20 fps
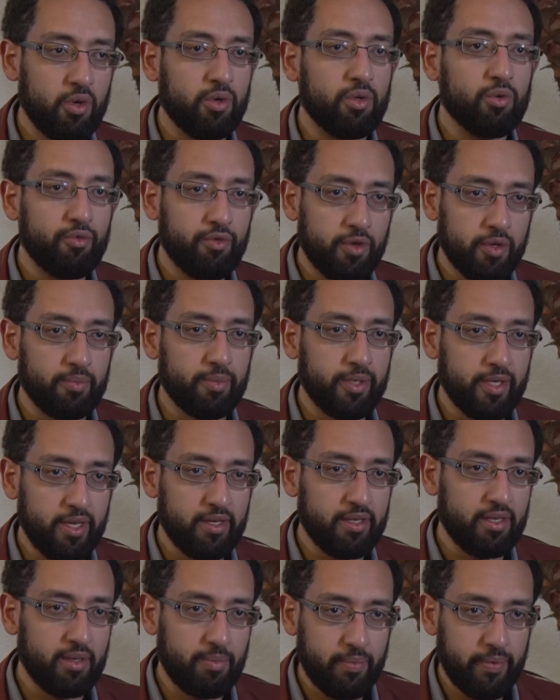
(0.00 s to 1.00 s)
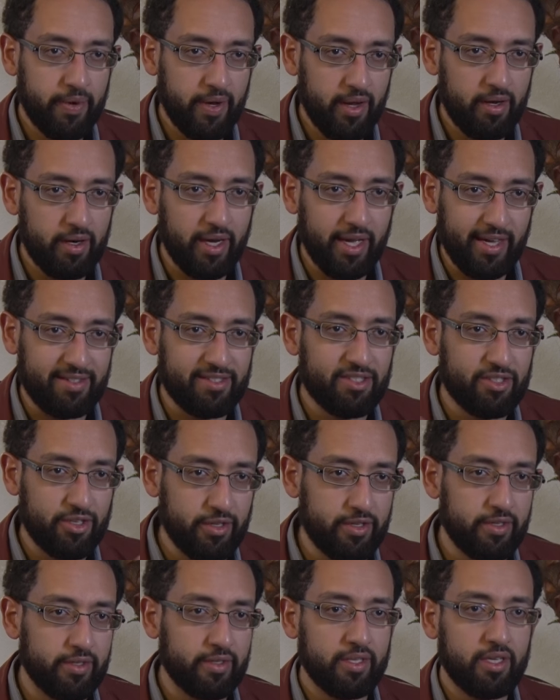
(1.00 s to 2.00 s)
you've completed the prayer
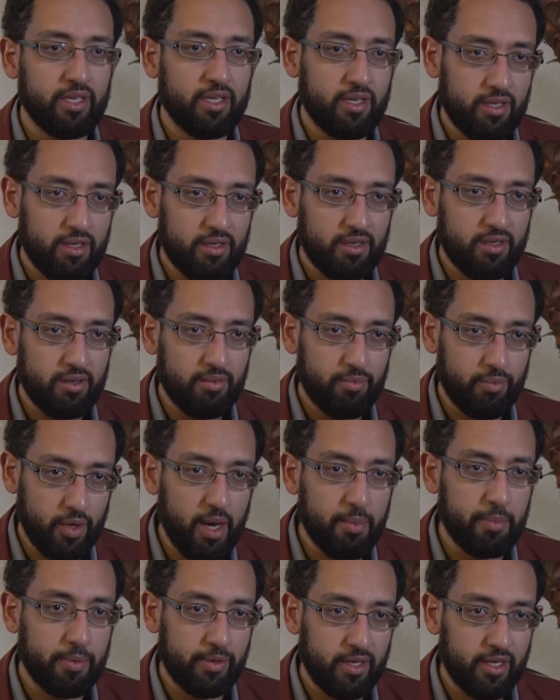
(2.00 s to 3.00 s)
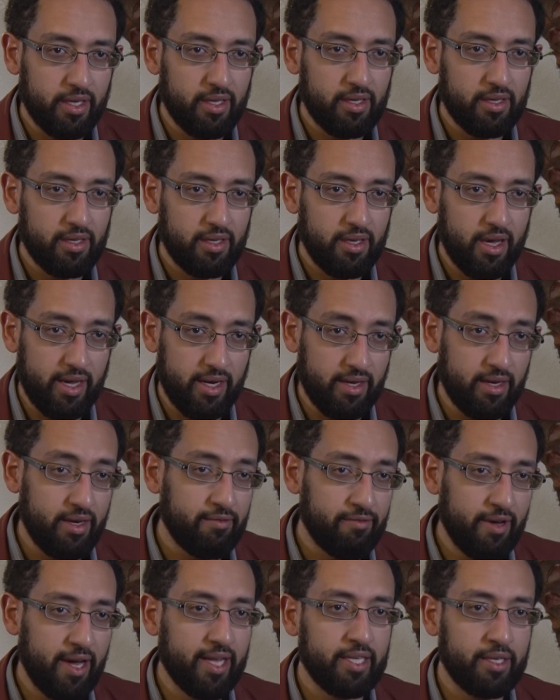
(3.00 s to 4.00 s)
externally, properly, and in a
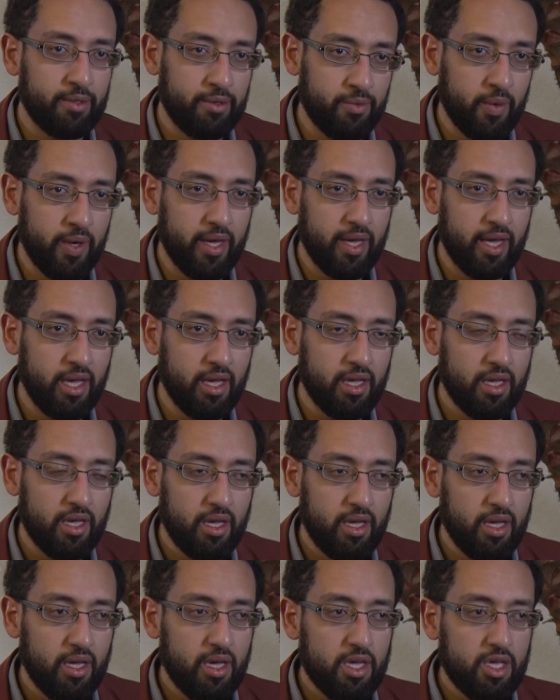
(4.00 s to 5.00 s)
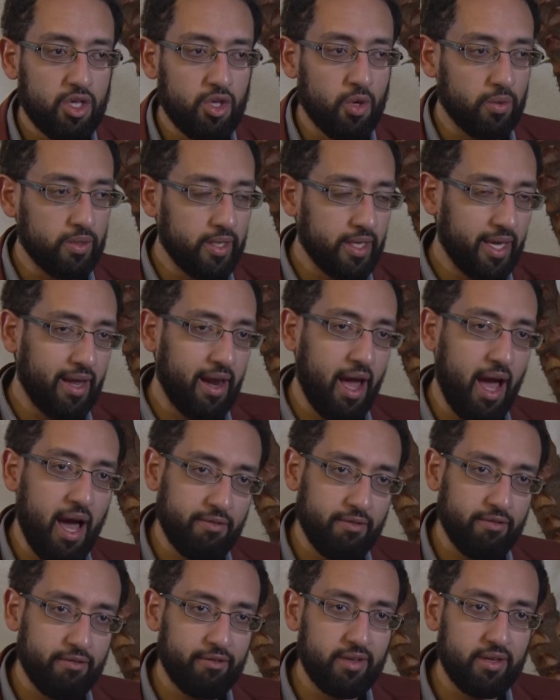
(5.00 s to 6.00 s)
valid way, you only got half
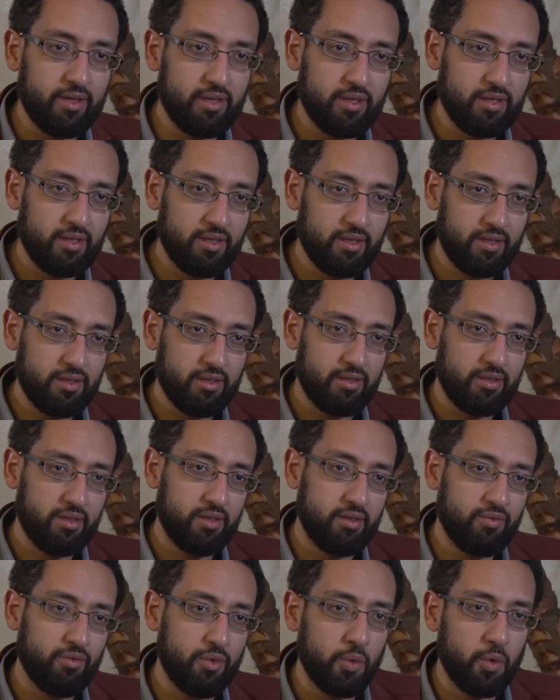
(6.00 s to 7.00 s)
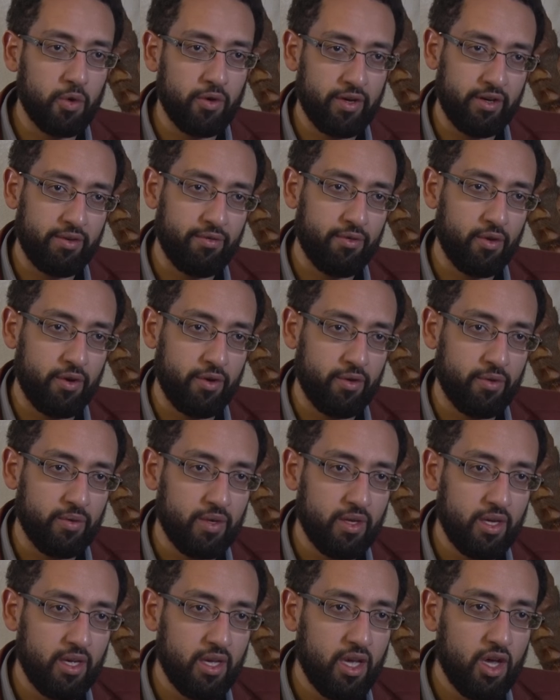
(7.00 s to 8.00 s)
of it rewarded for you.
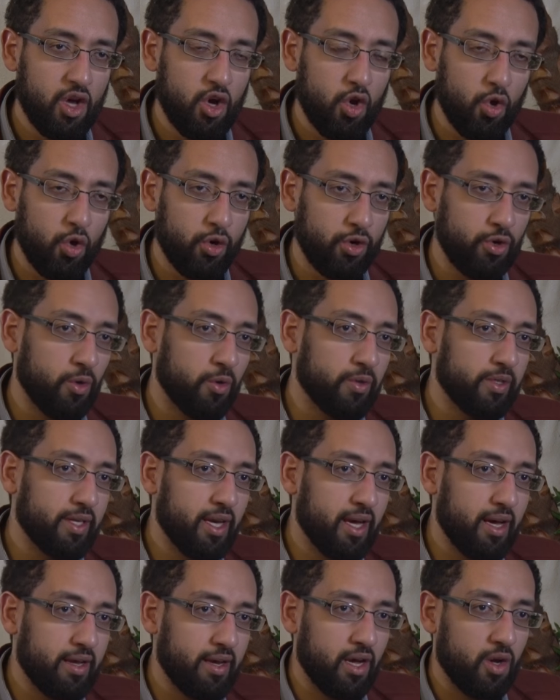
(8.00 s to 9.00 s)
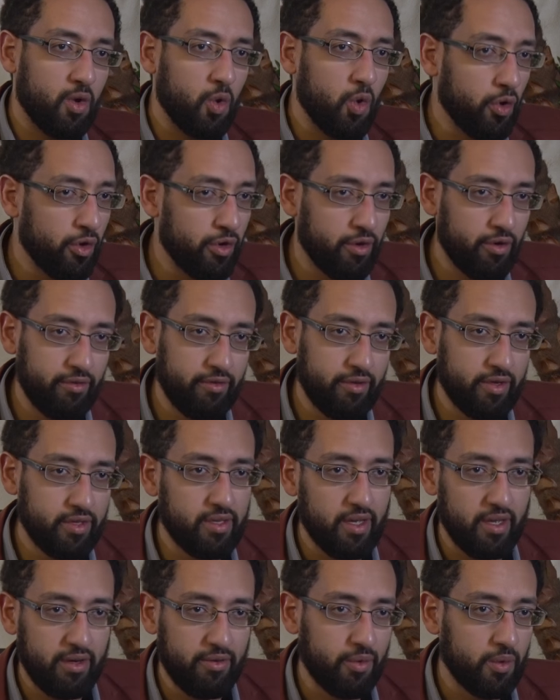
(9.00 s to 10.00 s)
Or you only got a quarter of it
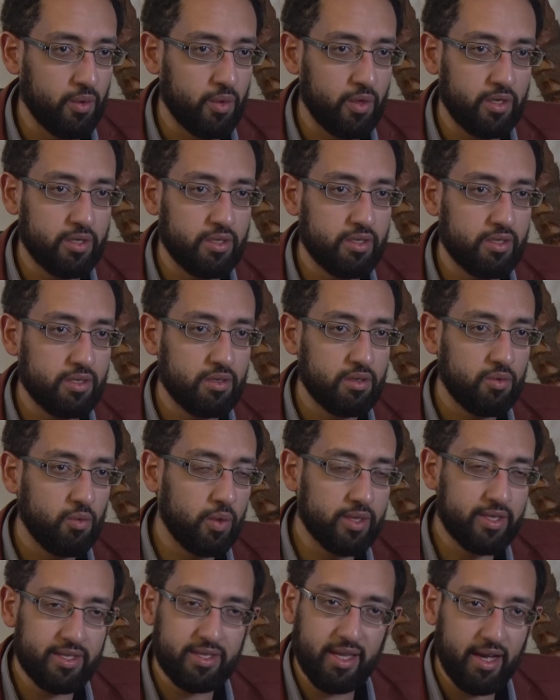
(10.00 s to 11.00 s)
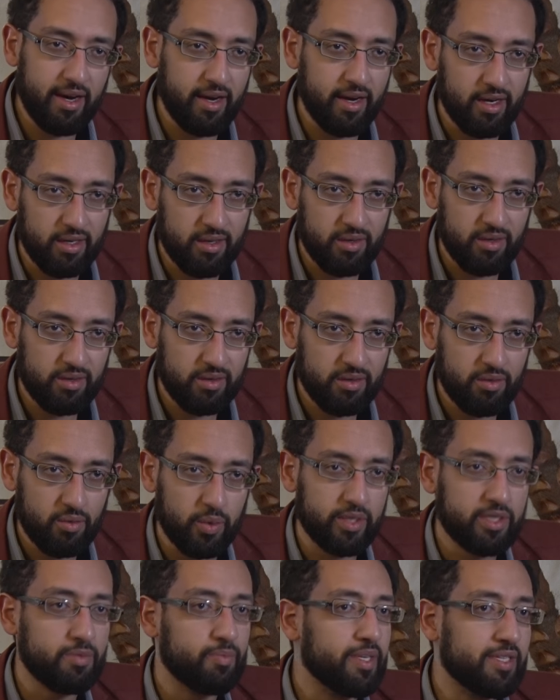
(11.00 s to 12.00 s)
in rewards. What's there?
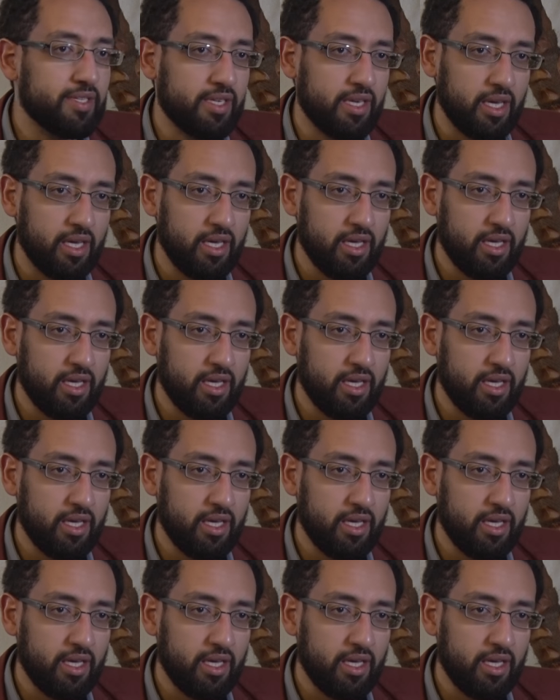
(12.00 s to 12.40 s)
What's missing?